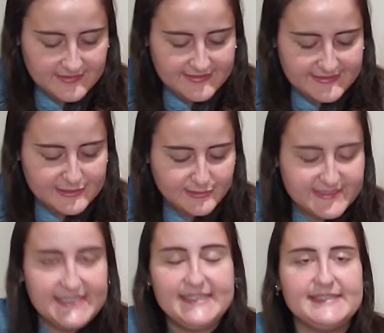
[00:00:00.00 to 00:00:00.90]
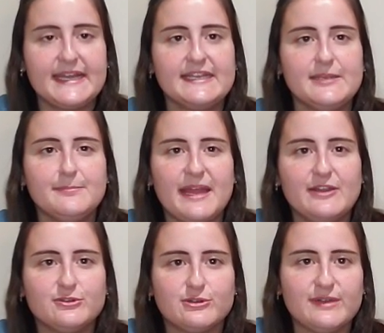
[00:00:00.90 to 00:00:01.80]
little teeny tiny
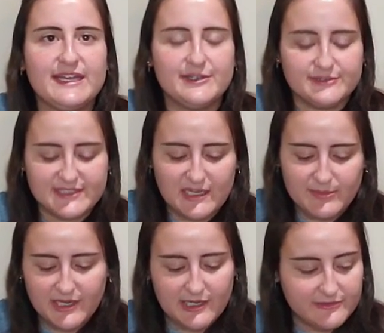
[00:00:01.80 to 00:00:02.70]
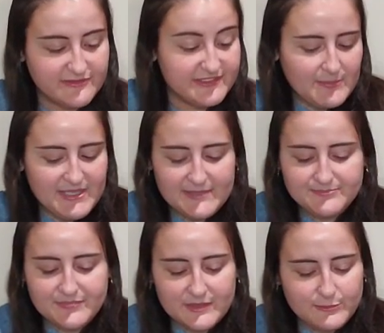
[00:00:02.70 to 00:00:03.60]
micro hairs coming off of it. But yeah,
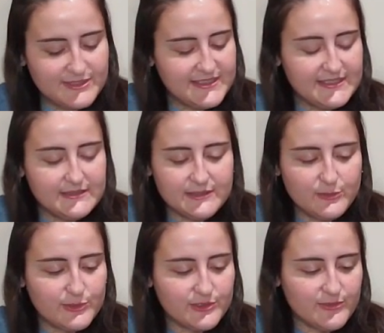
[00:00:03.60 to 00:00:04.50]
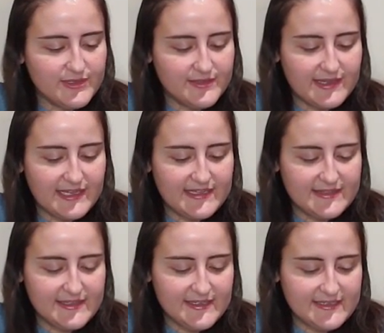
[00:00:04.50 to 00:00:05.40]
really easy to work with. I
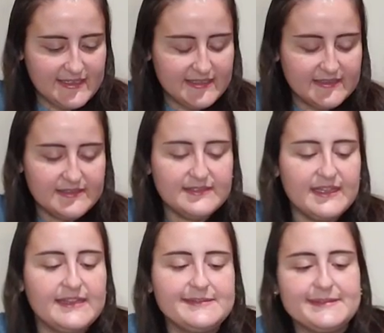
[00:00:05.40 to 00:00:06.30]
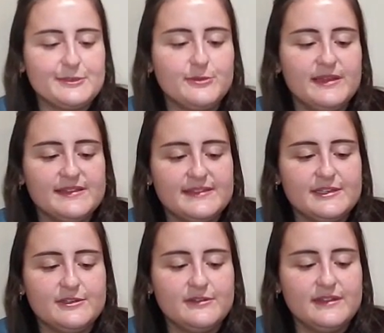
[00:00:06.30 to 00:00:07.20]
think it is a little bit
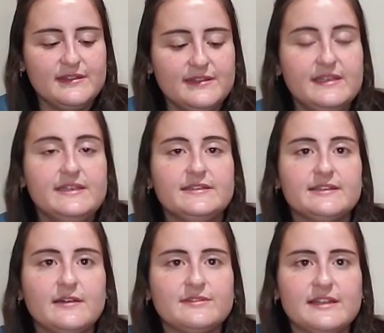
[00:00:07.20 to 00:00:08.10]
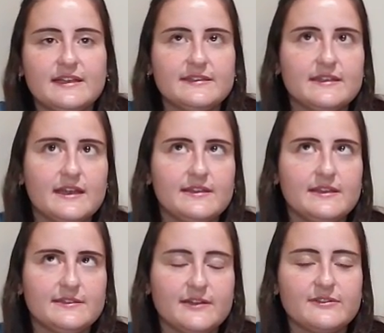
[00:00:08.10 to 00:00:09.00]
thinner than the Soft Classic. I
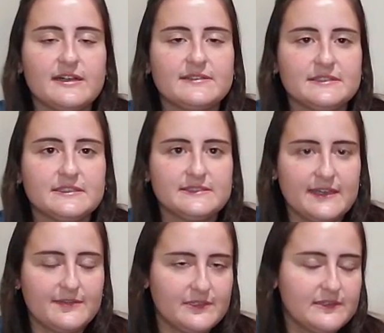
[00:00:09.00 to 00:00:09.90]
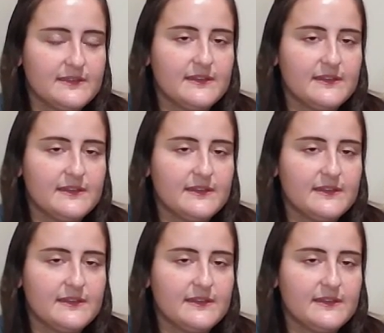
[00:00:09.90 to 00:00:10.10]
think Soft Classic is definitely the